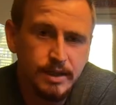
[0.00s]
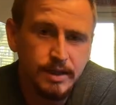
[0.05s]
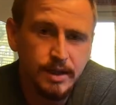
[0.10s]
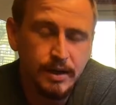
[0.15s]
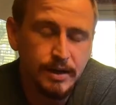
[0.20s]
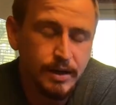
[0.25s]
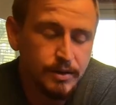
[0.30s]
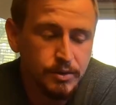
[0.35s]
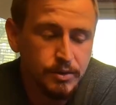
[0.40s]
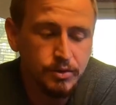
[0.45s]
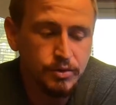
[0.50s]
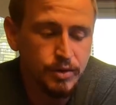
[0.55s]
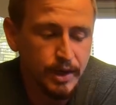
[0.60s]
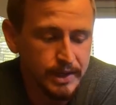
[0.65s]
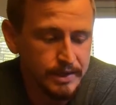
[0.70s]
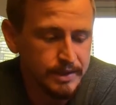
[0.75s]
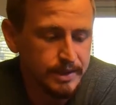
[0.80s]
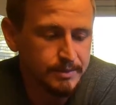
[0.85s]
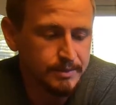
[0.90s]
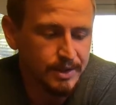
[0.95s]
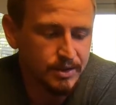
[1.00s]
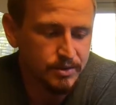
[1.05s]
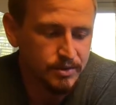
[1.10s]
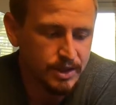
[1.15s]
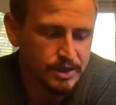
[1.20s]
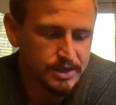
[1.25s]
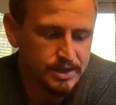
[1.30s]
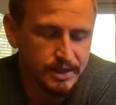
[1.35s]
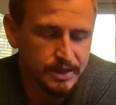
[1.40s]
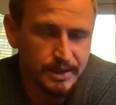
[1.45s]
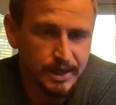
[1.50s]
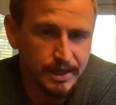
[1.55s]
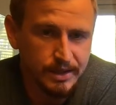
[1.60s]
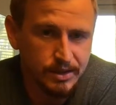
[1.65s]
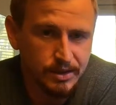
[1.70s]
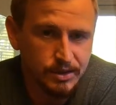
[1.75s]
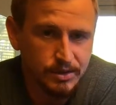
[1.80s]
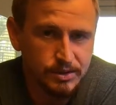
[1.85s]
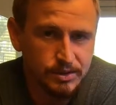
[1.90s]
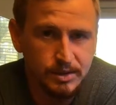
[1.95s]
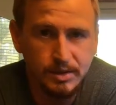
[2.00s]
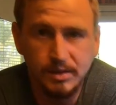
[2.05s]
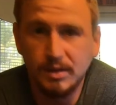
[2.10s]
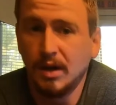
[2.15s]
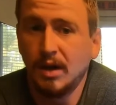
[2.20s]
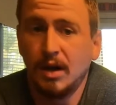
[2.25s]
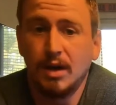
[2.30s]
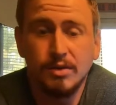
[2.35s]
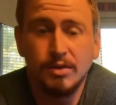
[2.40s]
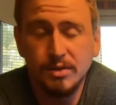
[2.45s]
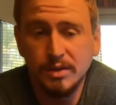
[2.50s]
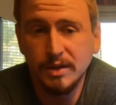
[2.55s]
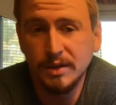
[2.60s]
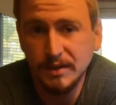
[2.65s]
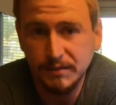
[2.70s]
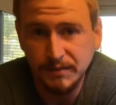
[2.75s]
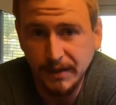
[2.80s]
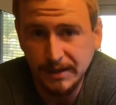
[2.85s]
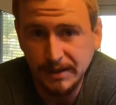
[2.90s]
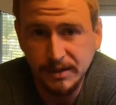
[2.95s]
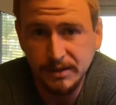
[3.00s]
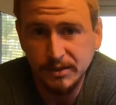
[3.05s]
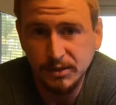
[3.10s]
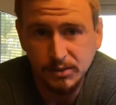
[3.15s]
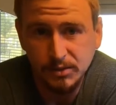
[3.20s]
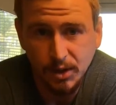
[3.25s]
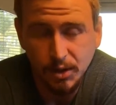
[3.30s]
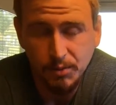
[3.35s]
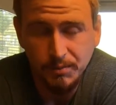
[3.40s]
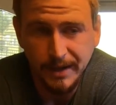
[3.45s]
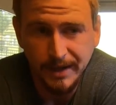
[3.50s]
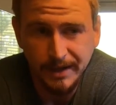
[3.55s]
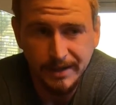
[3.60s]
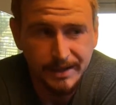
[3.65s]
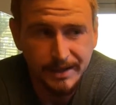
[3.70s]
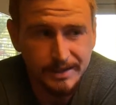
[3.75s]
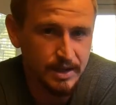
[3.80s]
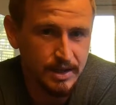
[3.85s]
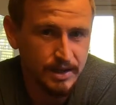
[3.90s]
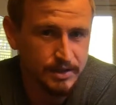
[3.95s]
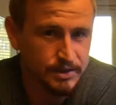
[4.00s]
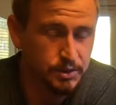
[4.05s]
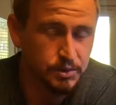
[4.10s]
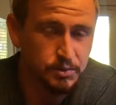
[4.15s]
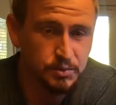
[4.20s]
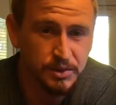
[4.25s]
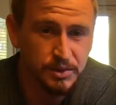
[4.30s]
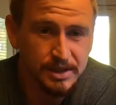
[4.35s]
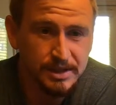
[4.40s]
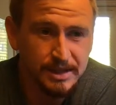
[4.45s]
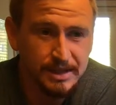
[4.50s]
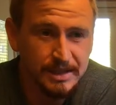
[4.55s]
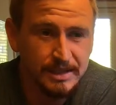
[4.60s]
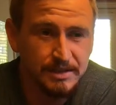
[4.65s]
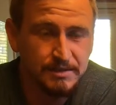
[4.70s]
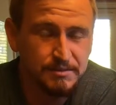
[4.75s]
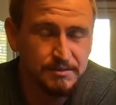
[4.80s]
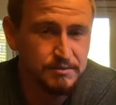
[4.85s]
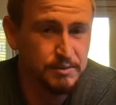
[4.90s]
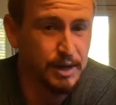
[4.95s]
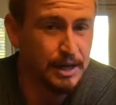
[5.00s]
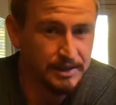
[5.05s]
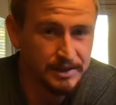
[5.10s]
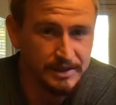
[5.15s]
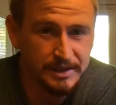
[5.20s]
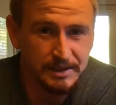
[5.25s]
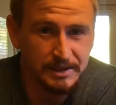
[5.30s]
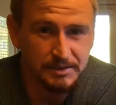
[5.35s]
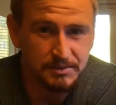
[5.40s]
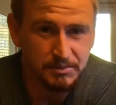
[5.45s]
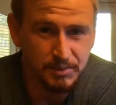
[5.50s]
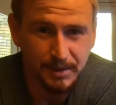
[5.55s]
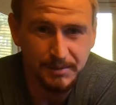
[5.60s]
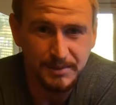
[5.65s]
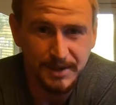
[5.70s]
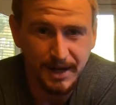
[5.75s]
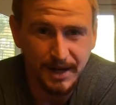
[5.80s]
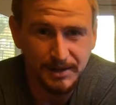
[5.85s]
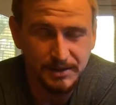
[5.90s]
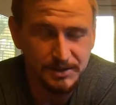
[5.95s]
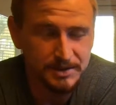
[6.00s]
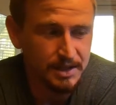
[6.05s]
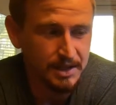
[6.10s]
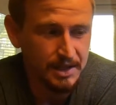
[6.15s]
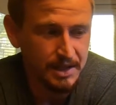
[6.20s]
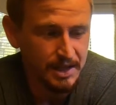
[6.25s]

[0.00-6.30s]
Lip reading: Another great thing about Crested Geckos, other than the fact that they're low maintenance, they're really friendly reptiles.